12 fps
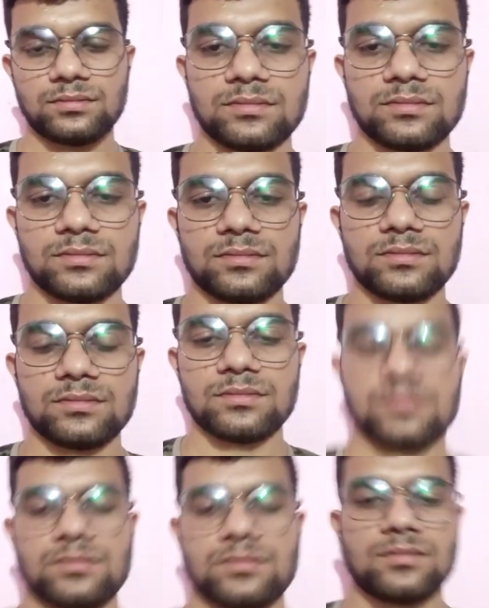
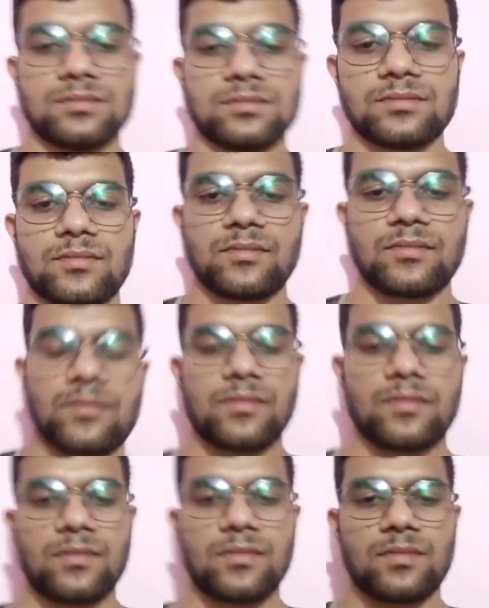Fruits and
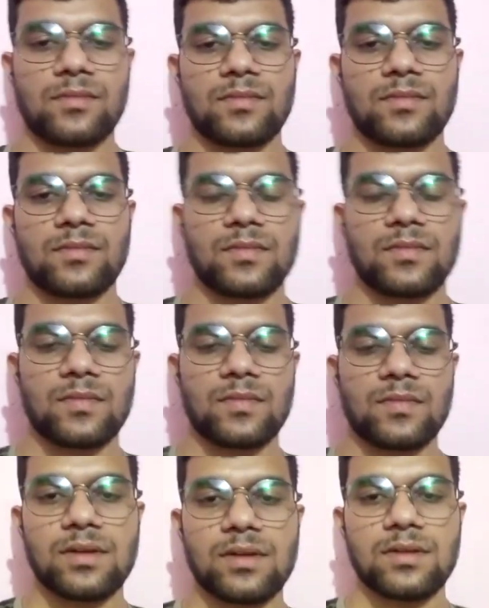vegetables have been
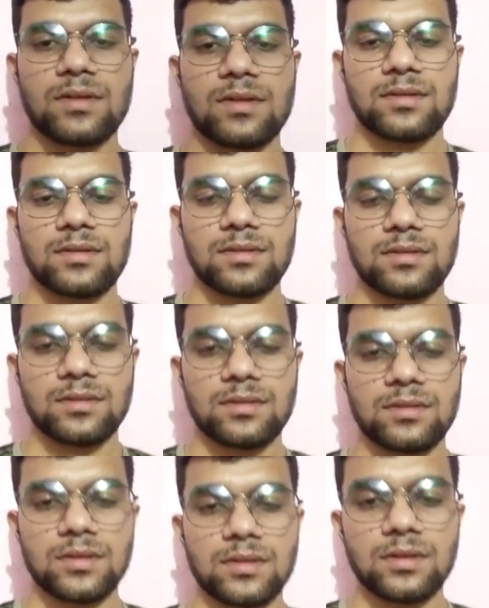processed in
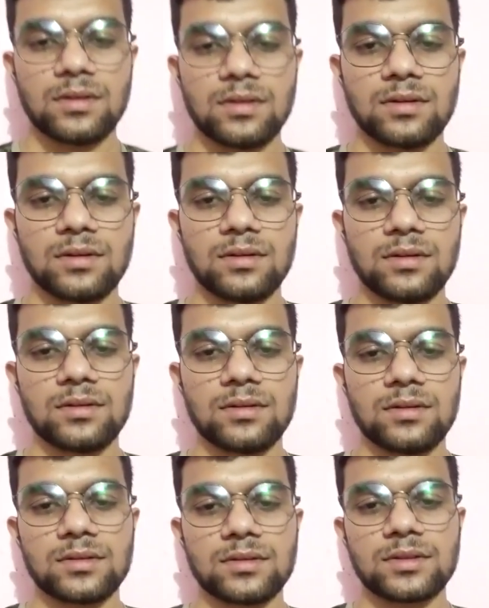various steps by
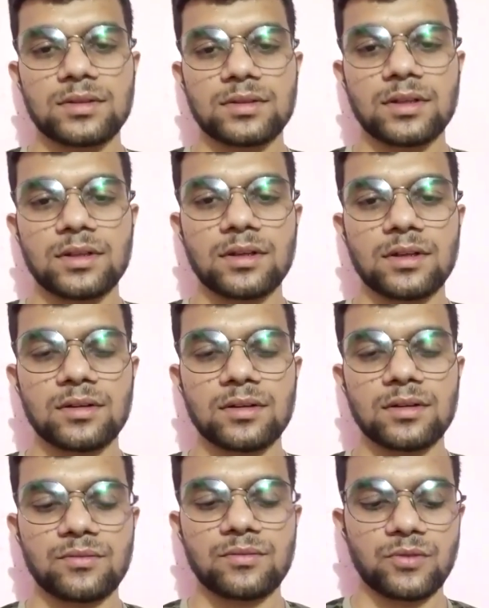adding various types of
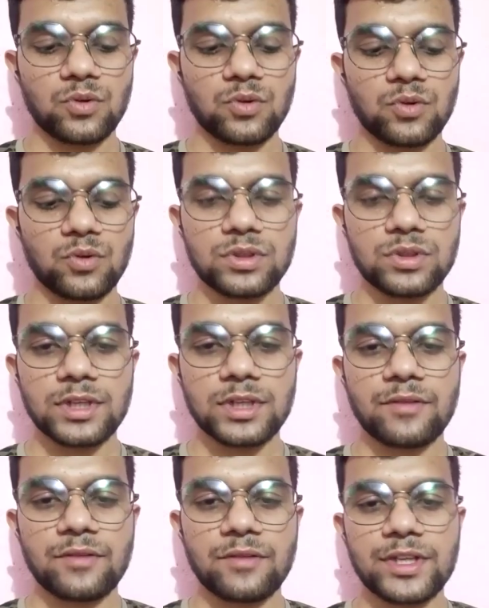preservatives
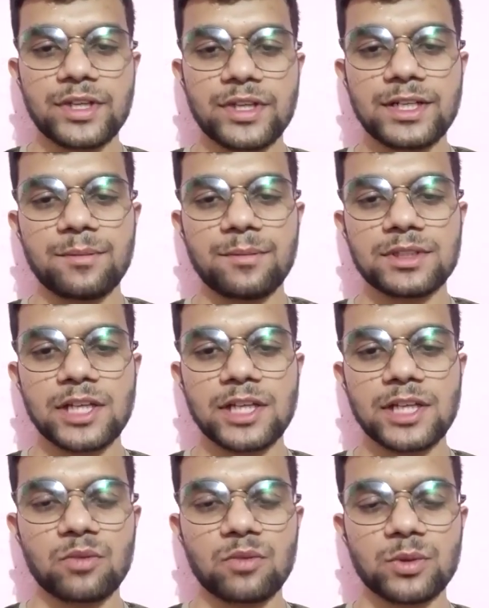like
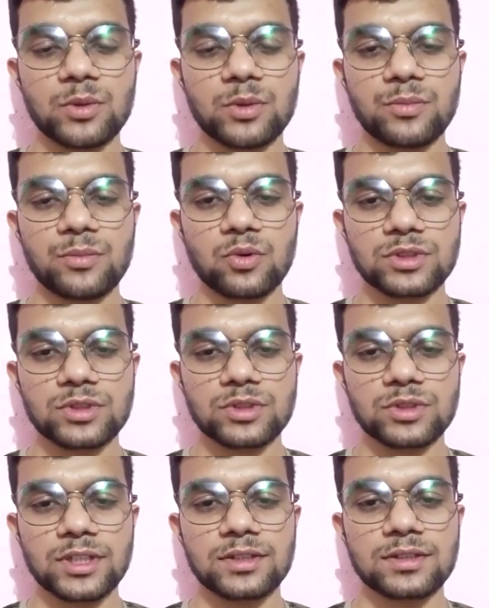salt and sugar,
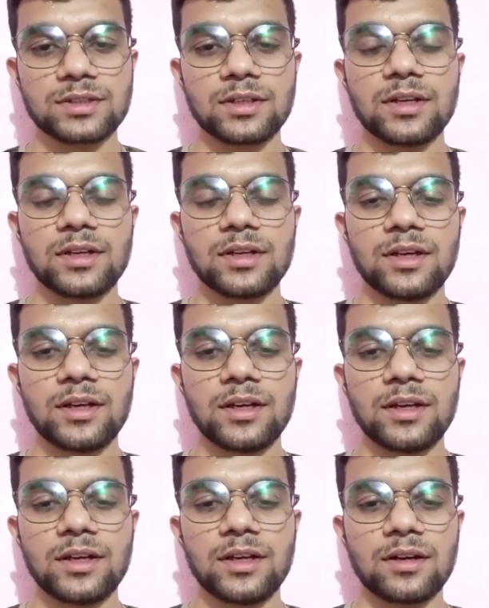which are natural
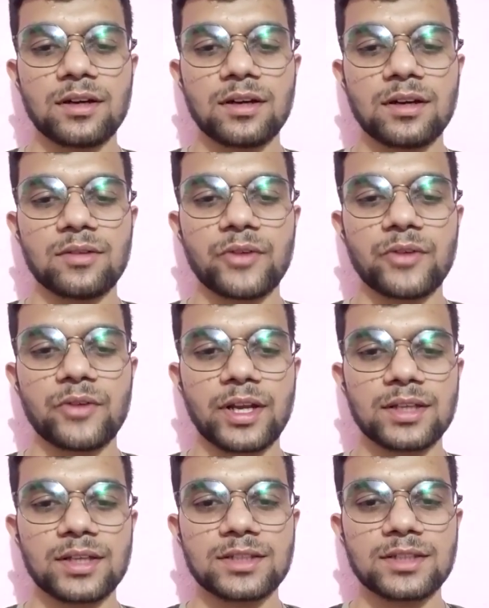preservatives which were
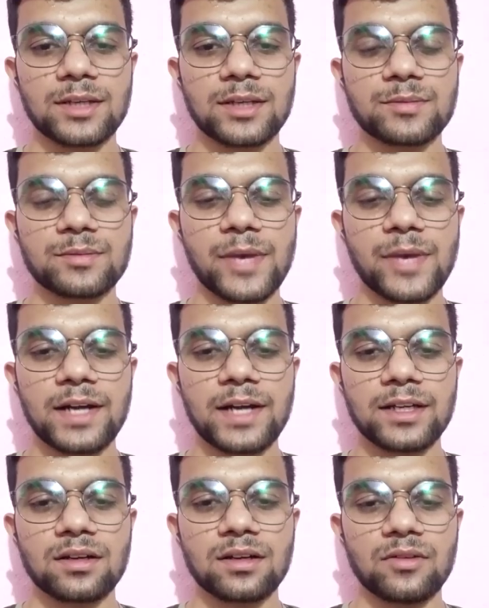added to increase the shelf
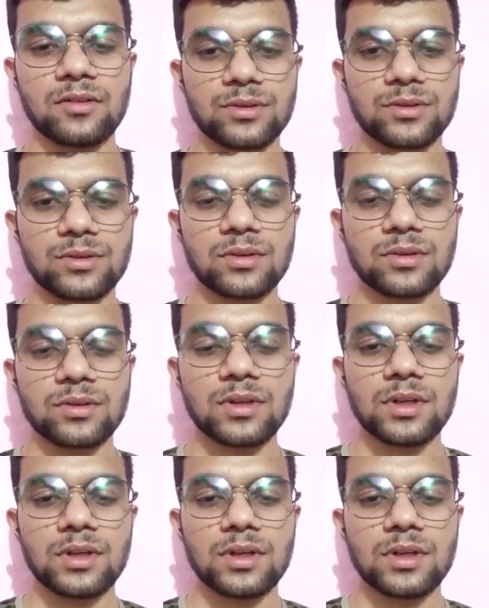life of the products.